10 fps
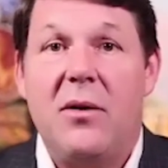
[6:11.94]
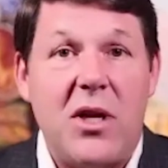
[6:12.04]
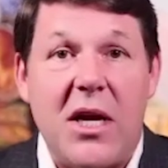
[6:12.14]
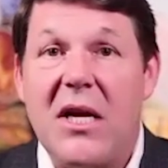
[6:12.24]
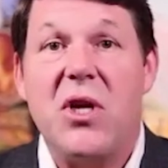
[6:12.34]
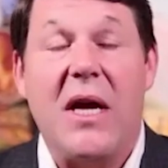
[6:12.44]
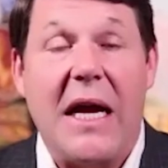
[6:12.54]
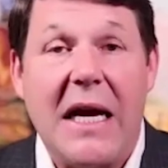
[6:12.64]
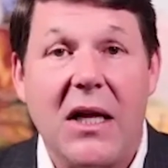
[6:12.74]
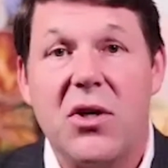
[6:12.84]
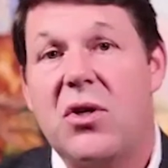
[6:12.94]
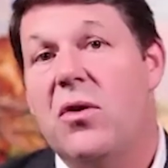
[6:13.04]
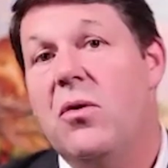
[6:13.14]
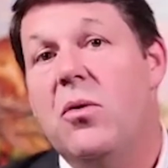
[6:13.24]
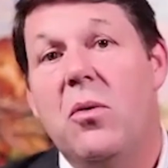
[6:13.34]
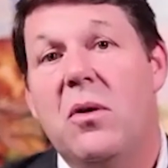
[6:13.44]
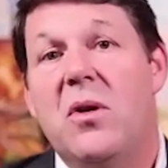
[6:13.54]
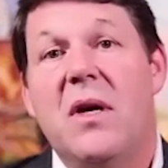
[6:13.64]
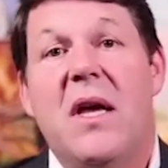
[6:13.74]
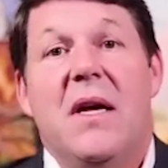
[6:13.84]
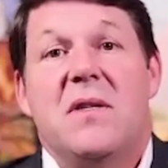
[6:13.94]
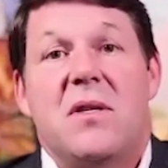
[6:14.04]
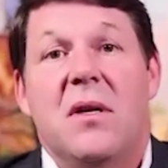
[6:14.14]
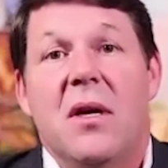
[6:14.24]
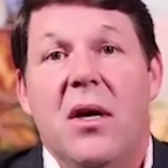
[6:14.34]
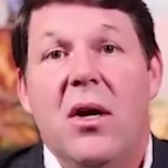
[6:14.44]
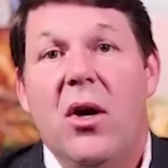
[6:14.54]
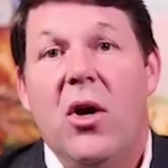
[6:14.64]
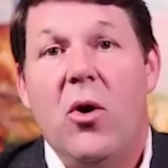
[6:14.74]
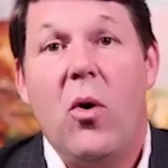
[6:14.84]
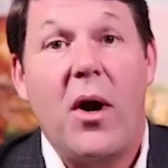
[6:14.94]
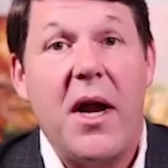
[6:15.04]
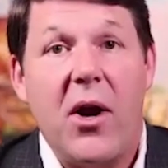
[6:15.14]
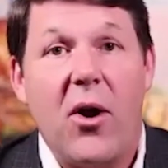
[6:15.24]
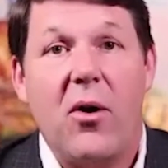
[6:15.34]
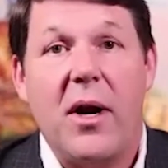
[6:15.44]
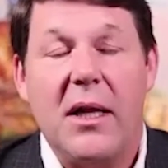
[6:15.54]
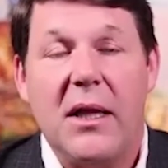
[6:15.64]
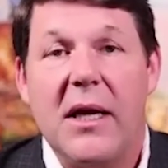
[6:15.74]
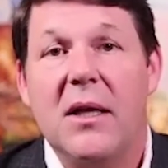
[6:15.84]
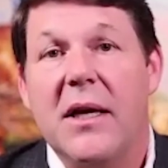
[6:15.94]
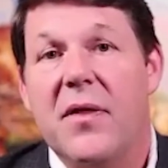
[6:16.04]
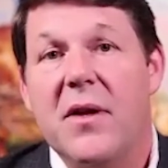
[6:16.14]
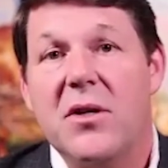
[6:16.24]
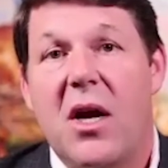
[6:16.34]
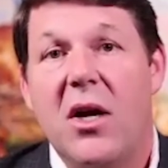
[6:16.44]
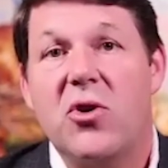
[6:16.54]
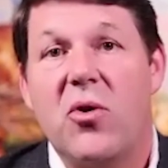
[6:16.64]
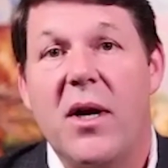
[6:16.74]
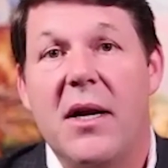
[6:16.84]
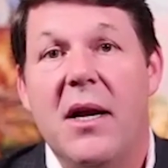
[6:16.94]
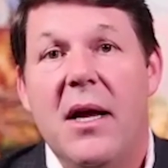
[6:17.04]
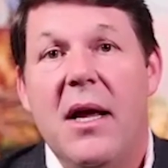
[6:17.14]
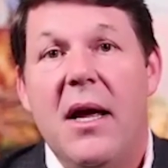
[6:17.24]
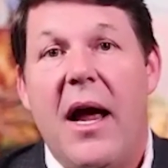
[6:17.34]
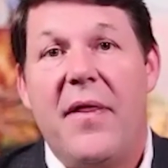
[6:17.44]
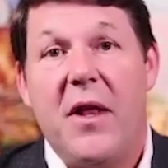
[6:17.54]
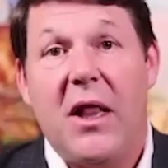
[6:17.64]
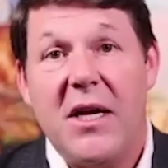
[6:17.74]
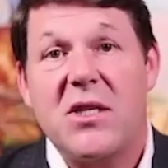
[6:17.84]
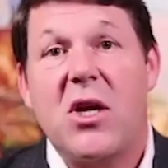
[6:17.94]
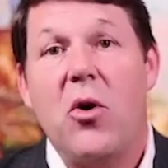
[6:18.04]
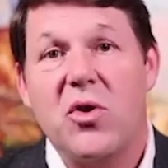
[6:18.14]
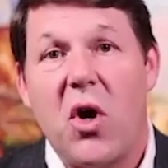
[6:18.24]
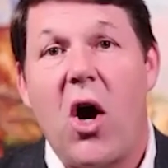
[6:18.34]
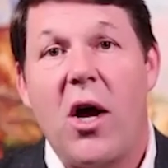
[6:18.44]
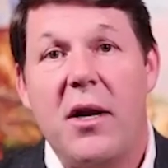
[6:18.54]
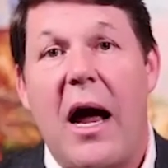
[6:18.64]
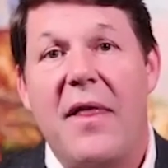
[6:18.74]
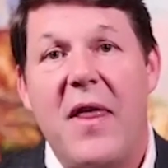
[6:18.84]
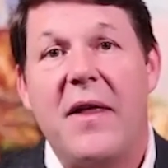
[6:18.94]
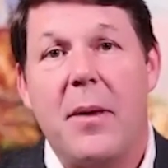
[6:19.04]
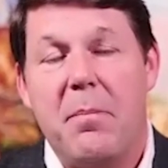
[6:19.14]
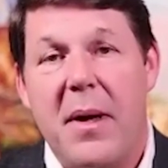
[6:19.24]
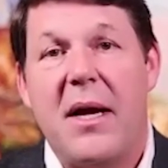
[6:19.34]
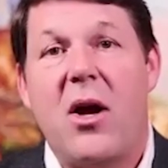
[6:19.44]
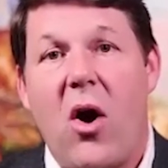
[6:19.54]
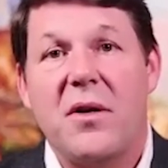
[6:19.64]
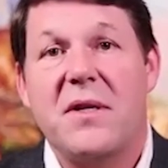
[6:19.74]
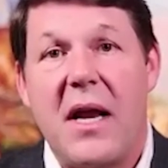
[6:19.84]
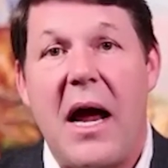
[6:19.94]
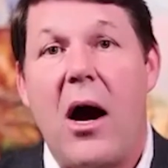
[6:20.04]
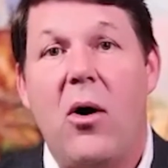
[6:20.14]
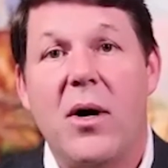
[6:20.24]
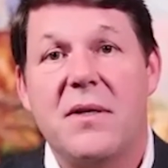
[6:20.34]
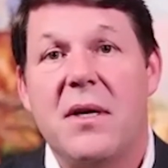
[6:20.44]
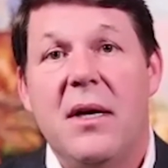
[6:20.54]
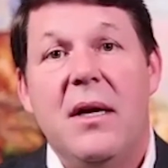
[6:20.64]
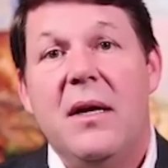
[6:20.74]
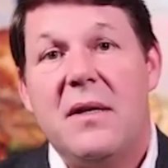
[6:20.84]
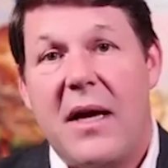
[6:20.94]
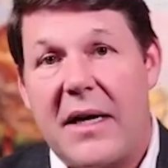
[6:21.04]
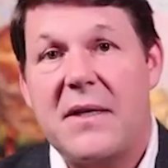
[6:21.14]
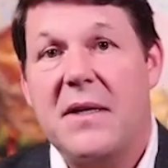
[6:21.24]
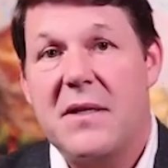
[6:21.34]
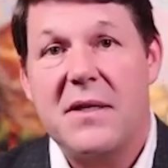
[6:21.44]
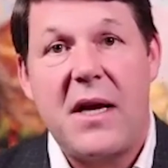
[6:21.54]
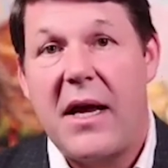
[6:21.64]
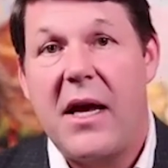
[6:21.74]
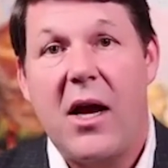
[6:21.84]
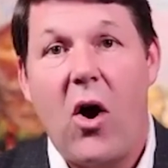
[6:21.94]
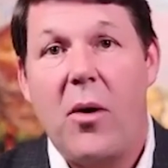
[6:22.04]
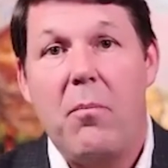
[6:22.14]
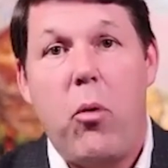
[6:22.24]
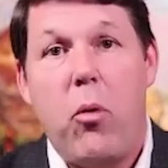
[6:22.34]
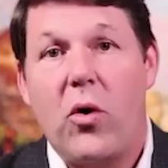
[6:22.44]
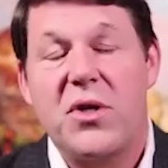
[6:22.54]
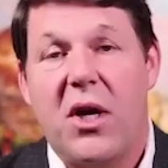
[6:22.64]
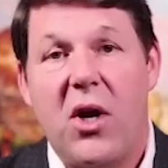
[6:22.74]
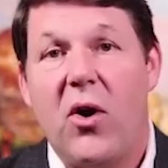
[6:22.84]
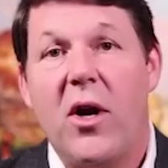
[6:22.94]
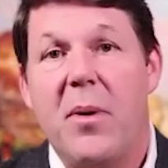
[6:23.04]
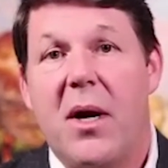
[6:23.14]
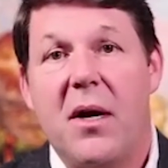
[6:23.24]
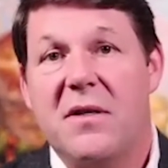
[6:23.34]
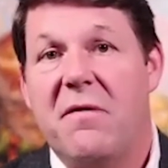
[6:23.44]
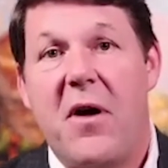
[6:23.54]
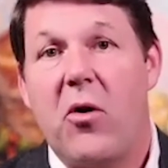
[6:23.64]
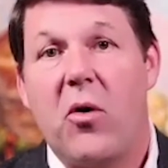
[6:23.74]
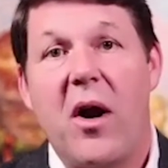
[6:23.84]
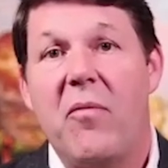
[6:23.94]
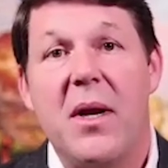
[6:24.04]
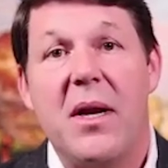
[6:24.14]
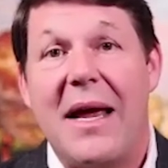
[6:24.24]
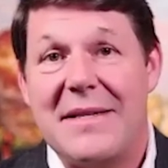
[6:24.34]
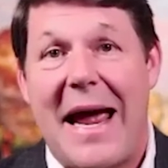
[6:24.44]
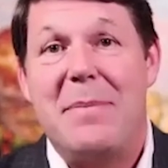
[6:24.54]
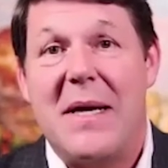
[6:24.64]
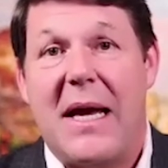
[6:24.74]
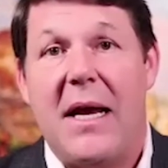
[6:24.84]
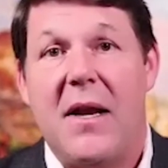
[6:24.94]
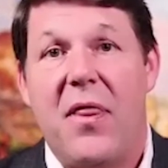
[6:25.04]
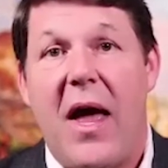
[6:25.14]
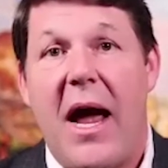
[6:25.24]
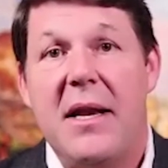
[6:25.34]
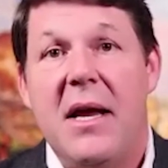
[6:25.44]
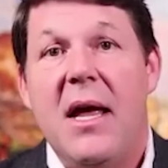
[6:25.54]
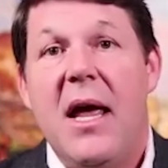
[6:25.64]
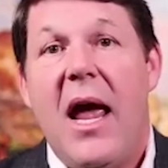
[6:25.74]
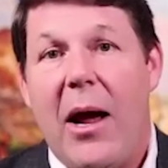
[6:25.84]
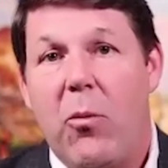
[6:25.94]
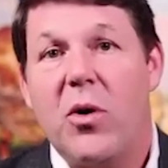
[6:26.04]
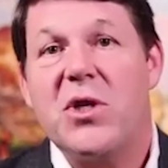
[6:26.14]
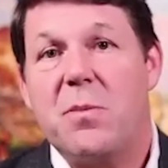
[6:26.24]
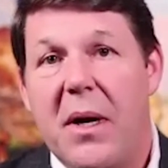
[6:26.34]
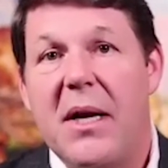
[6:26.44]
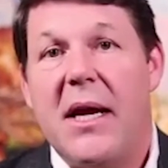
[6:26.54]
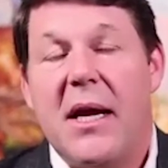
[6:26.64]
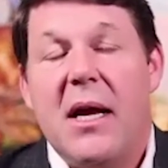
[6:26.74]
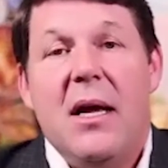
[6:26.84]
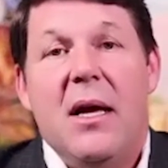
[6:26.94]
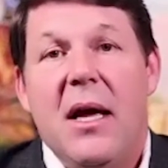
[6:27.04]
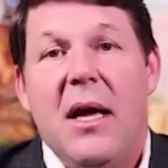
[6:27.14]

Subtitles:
teaching English to kids who are here illegally in this country. And the list goes on. I think the big cost now is Texas is taking on border security because the federal government has abdicated that, and we're spending